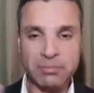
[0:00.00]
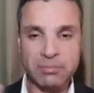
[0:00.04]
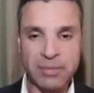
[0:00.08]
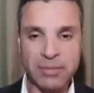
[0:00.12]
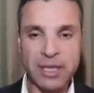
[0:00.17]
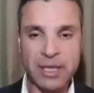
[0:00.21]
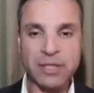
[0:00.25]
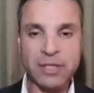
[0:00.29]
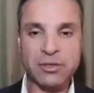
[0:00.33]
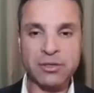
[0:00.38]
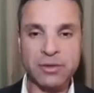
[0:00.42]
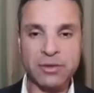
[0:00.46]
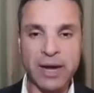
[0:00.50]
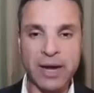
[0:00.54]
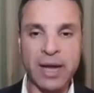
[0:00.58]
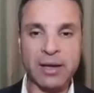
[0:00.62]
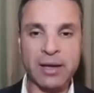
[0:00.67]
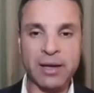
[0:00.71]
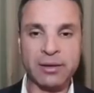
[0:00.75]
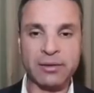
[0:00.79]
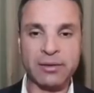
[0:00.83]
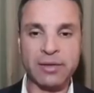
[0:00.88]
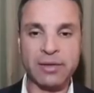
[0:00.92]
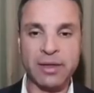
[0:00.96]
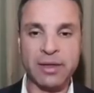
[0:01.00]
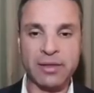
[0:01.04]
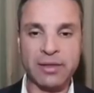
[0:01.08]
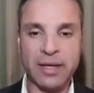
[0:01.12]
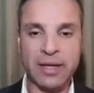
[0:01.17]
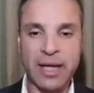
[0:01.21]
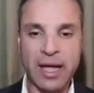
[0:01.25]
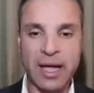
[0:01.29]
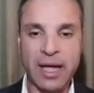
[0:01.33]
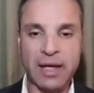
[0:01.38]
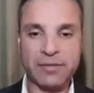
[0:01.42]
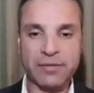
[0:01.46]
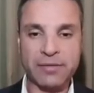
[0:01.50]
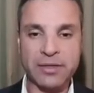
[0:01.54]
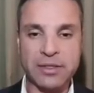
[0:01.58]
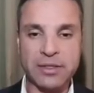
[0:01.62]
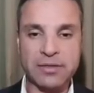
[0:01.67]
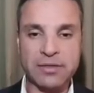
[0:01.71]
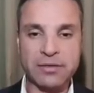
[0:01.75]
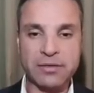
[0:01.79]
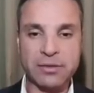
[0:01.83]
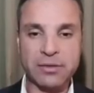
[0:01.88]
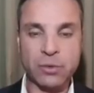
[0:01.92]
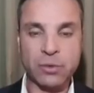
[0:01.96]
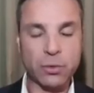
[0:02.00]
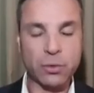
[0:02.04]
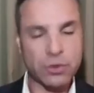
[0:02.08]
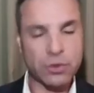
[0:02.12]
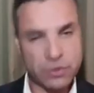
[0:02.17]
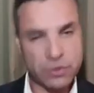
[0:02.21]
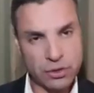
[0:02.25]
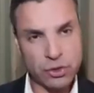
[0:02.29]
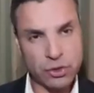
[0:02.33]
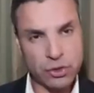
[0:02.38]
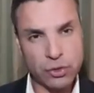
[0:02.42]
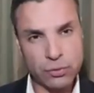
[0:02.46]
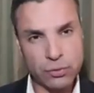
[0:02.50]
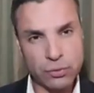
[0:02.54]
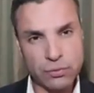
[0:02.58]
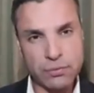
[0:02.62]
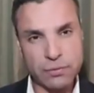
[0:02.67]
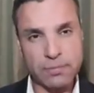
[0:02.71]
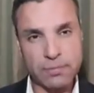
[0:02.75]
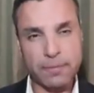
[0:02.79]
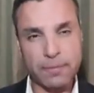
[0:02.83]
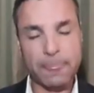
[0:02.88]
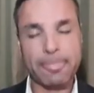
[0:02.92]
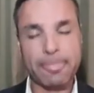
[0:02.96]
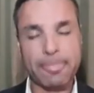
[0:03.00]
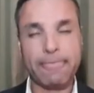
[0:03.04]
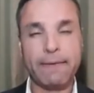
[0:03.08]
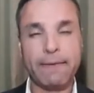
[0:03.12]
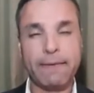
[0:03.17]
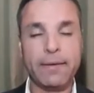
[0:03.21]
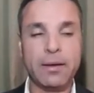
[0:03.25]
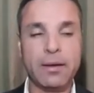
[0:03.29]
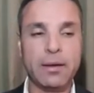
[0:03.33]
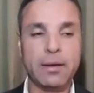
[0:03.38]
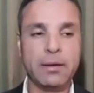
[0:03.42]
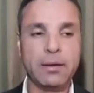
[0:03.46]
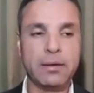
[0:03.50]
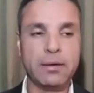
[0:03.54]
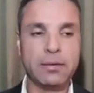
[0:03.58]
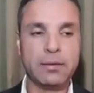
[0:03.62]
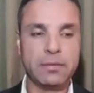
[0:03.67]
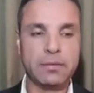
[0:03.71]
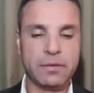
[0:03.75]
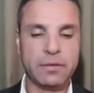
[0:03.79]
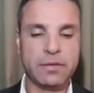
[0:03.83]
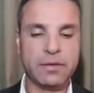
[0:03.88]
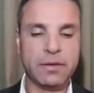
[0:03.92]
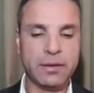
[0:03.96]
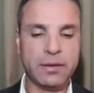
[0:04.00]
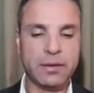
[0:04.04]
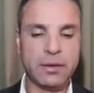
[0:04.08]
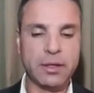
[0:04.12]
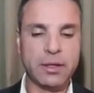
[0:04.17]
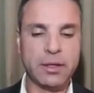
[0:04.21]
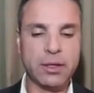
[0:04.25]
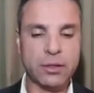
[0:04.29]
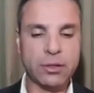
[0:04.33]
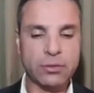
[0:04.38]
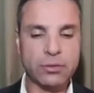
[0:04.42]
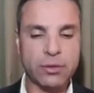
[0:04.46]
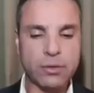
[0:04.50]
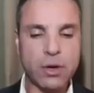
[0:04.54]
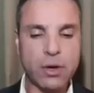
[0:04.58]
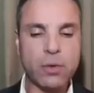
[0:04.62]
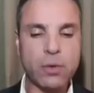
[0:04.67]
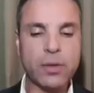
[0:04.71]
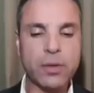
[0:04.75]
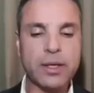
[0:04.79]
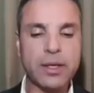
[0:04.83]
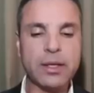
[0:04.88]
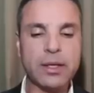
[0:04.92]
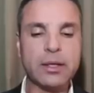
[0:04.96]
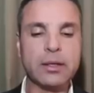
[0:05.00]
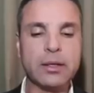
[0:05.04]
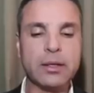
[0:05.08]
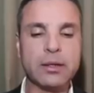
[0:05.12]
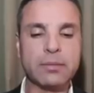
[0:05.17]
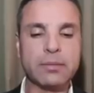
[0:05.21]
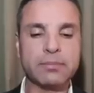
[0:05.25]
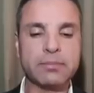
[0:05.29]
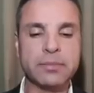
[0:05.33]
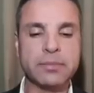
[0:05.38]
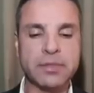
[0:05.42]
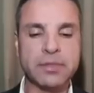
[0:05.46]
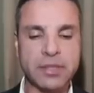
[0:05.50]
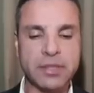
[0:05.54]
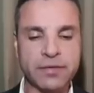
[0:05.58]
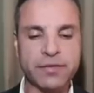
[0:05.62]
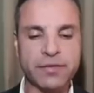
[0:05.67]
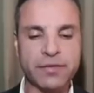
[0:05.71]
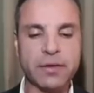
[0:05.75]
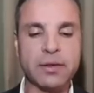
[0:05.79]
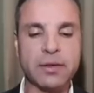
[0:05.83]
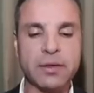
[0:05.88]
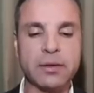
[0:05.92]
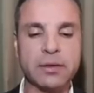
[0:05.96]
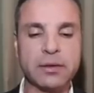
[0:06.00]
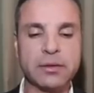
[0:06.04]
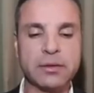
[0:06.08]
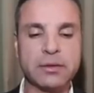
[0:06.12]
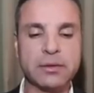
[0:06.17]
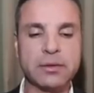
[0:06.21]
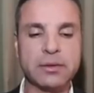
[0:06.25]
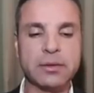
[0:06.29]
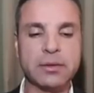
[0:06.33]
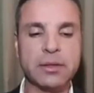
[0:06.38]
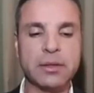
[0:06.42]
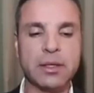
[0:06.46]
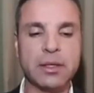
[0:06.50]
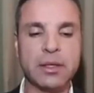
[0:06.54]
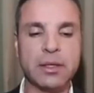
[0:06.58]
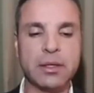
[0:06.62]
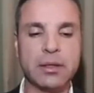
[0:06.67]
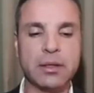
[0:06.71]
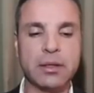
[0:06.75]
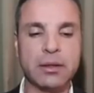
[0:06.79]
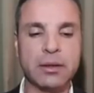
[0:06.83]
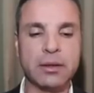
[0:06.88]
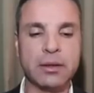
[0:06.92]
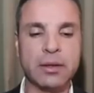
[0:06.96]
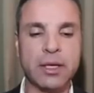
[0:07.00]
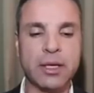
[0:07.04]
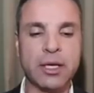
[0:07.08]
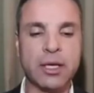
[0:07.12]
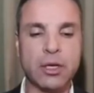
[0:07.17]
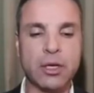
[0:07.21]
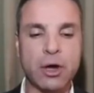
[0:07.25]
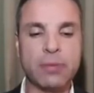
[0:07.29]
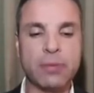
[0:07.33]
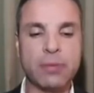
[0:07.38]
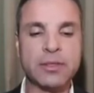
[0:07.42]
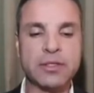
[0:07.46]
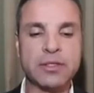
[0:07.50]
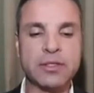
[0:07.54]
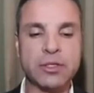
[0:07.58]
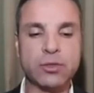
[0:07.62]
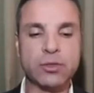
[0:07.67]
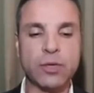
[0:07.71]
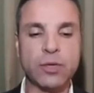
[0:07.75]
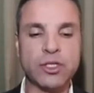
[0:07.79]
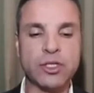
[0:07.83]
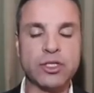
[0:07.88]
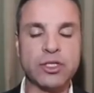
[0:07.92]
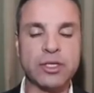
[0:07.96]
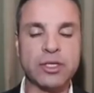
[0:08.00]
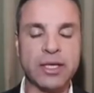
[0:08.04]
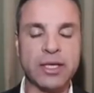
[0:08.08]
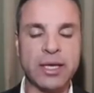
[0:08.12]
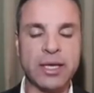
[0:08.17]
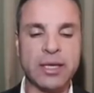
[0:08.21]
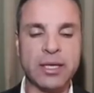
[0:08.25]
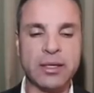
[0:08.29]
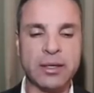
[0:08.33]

major anger that they have is towards the Jews. The growing difficult economic situation